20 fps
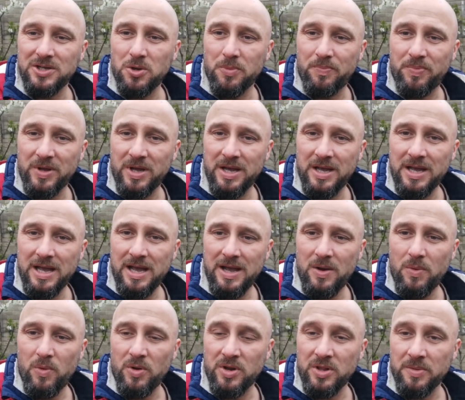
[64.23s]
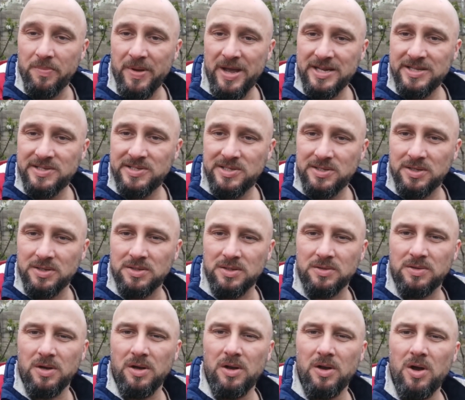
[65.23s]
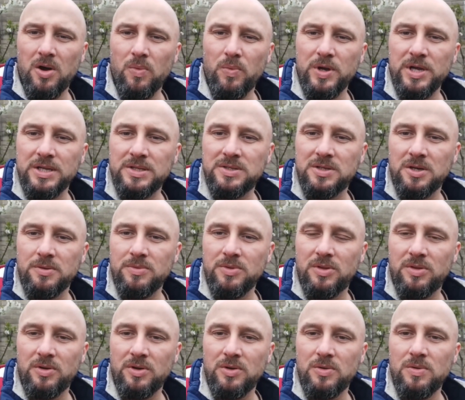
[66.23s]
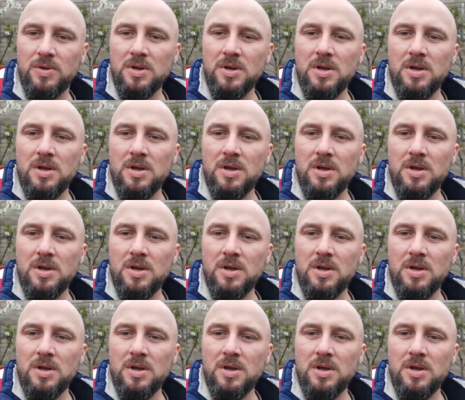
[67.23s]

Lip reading: up one of the beds because they've got a lot of weeds coming through,